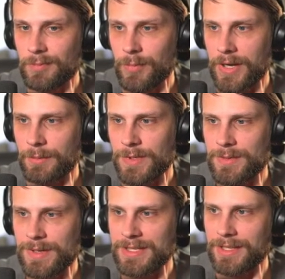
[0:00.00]
I wish
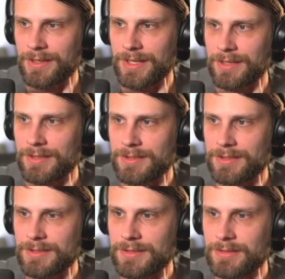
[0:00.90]
we had like a
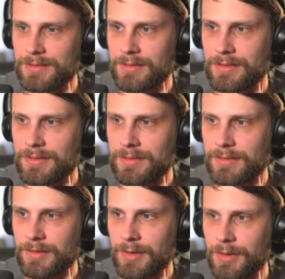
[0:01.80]

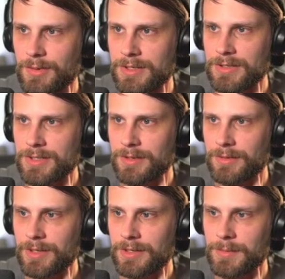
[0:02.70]
token
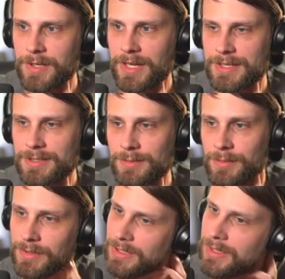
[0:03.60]
generator, but I do
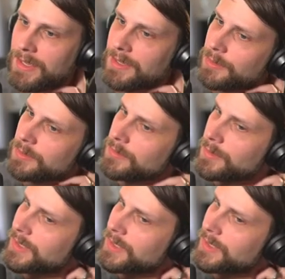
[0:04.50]
really like Korvold.